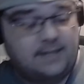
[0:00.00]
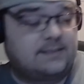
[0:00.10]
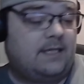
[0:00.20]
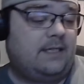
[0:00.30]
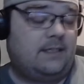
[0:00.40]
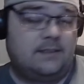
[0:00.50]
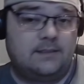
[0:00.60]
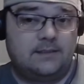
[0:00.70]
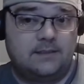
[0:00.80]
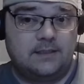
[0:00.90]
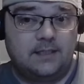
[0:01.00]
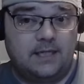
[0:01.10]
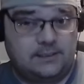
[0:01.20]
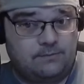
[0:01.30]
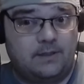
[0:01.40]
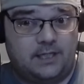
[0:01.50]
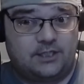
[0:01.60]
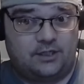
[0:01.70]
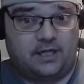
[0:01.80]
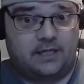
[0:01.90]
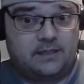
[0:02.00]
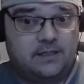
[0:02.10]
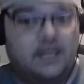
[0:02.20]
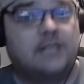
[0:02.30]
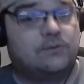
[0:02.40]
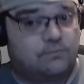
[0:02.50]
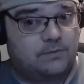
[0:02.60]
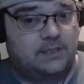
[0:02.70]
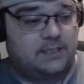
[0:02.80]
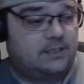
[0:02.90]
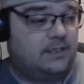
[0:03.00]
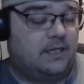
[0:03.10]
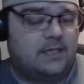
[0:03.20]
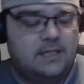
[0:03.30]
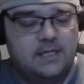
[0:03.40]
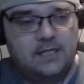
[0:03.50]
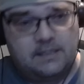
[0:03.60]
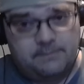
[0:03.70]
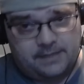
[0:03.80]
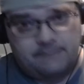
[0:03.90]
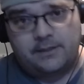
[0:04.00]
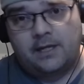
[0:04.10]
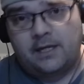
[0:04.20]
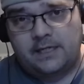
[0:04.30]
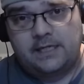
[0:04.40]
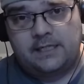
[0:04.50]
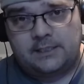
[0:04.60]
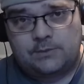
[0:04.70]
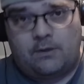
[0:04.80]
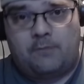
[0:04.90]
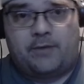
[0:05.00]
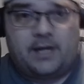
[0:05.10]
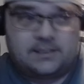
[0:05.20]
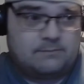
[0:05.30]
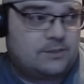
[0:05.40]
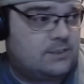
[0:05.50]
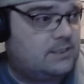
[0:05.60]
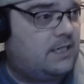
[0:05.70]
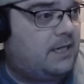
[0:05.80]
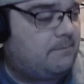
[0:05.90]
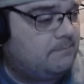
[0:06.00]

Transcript: tell you, it's really good. It's really good, but I'm not eating swamp ass, I'm just saying.